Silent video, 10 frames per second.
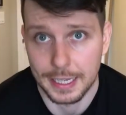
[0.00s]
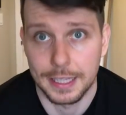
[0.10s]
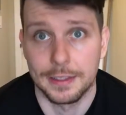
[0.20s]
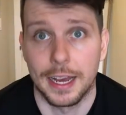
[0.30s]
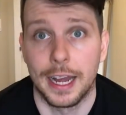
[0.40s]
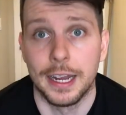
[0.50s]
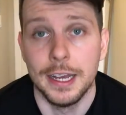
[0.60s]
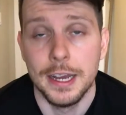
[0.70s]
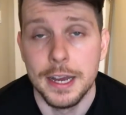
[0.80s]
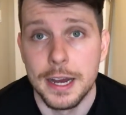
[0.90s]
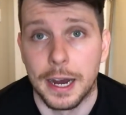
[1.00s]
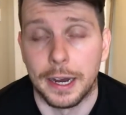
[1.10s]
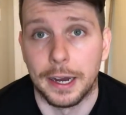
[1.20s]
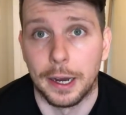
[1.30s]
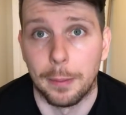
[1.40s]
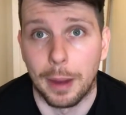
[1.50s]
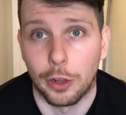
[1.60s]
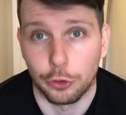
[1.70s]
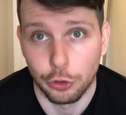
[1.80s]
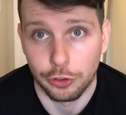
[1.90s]
is that
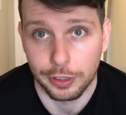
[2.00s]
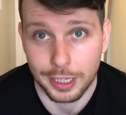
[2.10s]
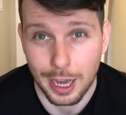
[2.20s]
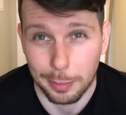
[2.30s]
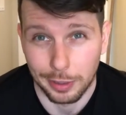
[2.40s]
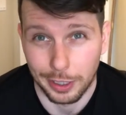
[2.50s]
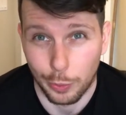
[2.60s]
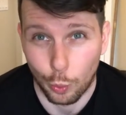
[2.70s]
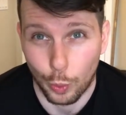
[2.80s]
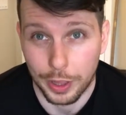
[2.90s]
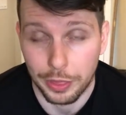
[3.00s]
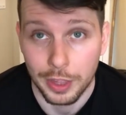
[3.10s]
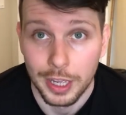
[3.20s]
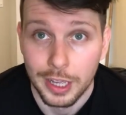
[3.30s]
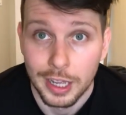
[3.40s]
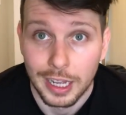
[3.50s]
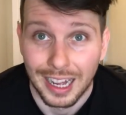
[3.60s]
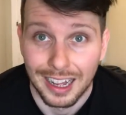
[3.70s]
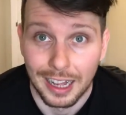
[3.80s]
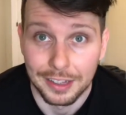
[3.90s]
I'll usually couple it with
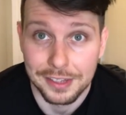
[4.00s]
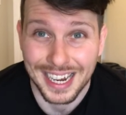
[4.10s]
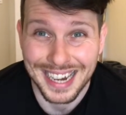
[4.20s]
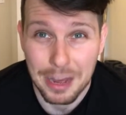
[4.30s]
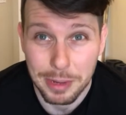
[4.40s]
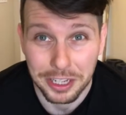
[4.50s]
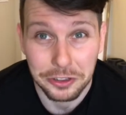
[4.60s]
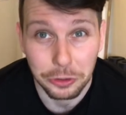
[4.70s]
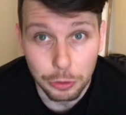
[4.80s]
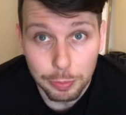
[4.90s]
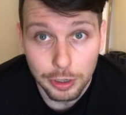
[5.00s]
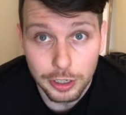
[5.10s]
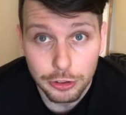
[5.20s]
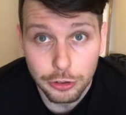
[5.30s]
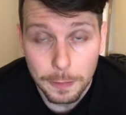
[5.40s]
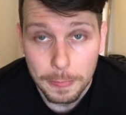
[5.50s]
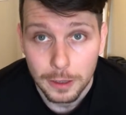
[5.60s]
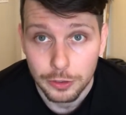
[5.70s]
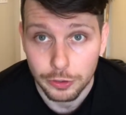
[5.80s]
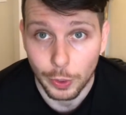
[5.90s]
a dynamic glute bridge.
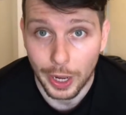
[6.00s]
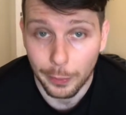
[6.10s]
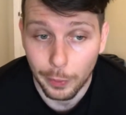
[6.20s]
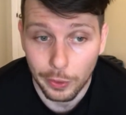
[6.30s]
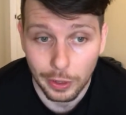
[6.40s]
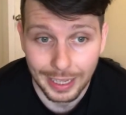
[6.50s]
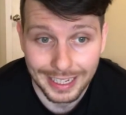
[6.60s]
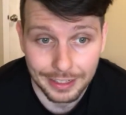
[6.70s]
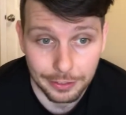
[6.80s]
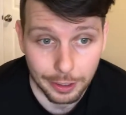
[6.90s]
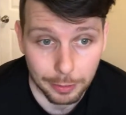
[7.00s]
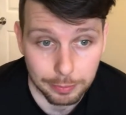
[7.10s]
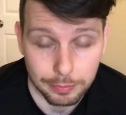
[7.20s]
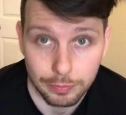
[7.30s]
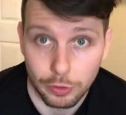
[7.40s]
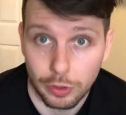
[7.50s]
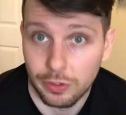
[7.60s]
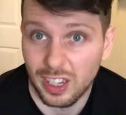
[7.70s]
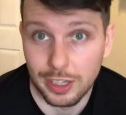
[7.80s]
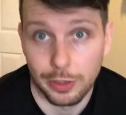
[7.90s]
So I will get them,
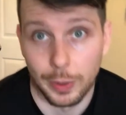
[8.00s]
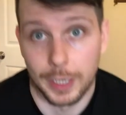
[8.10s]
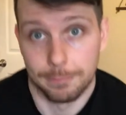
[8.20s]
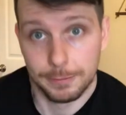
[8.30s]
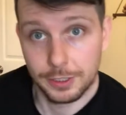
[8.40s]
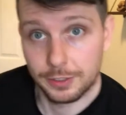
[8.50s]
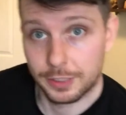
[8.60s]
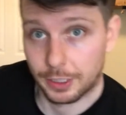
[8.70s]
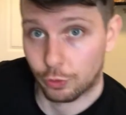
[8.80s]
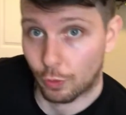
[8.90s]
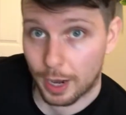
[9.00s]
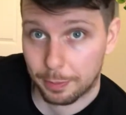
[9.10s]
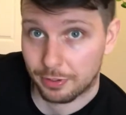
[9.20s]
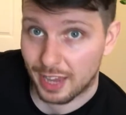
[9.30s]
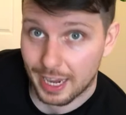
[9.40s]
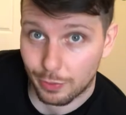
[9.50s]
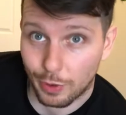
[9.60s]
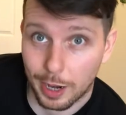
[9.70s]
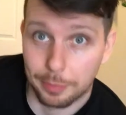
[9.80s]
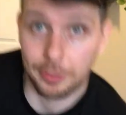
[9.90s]
say, doing 6 reps, 8 reps